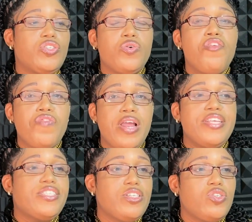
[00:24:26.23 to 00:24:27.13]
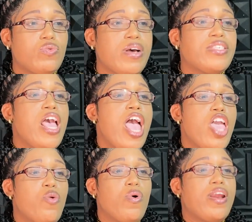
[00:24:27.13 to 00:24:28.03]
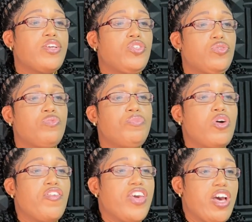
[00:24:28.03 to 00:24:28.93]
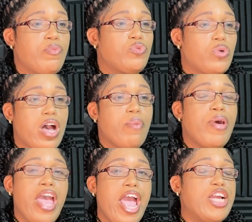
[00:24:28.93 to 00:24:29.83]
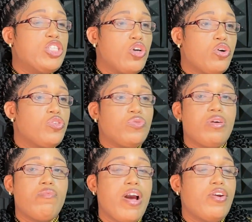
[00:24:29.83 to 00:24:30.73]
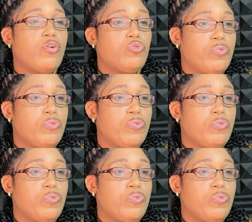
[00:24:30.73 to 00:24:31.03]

So if you are listening to us and you want us to be of help to come and talk to them, why not?